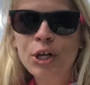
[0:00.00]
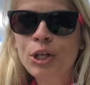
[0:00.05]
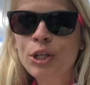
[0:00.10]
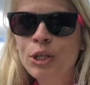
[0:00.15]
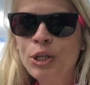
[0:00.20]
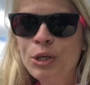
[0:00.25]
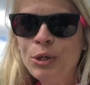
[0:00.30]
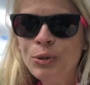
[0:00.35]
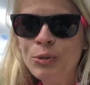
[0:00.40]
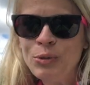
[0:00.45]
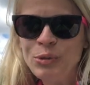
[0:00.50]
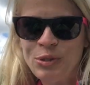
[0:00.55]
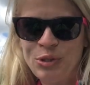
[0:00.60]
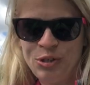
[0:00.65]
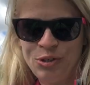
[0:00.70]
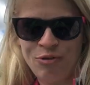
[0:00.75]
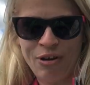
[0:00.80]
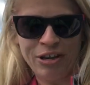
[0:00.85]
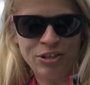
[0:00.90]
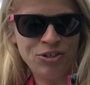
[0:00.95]
Loon
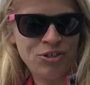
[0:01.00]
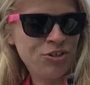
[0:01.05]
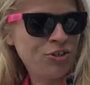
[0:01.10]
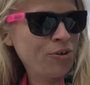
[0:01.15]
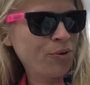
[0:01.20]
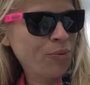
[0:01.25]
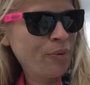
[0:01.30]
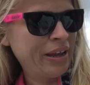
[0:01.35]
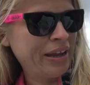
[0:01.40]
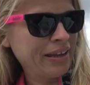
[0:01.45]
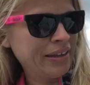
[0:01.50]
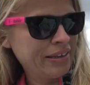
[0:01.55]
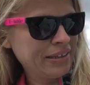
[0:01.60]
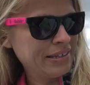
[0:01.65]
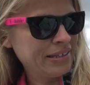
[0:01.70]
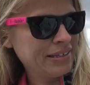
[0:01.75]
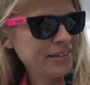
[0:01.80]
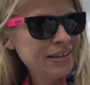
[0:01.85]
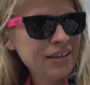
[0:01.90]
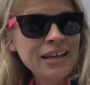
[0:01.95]
stretched her
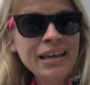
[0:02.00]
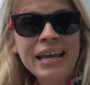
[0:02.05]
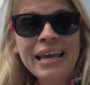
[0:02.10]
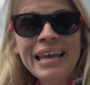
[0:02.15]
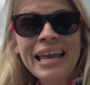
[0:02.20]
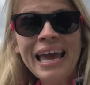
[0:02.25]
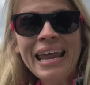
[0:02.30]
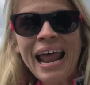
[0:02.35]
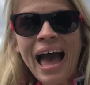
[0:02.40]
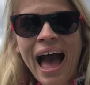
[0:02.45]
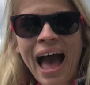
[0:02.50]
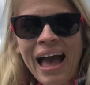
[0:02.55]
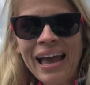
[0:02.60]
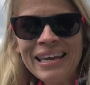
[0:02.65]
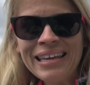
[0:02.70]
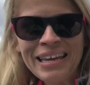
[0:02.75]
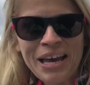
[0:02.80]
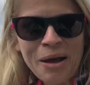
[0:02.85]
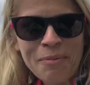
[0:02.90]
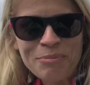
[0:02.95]
wings. Can
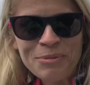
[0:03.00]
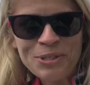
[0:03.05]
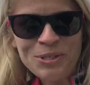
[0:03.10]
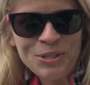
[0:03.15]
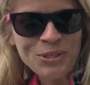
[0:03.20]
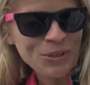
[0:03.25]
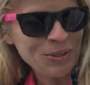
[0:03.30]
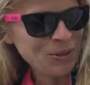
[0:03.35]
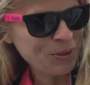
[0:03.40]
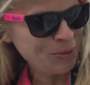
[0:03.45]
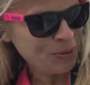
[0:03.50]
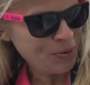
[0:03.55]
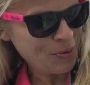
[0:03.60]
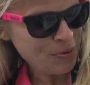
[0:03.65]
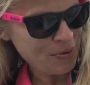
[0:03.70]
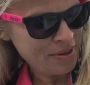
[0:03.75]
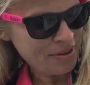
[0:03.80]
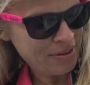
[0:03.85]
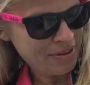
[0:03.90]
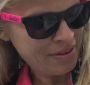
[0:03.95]
I come too?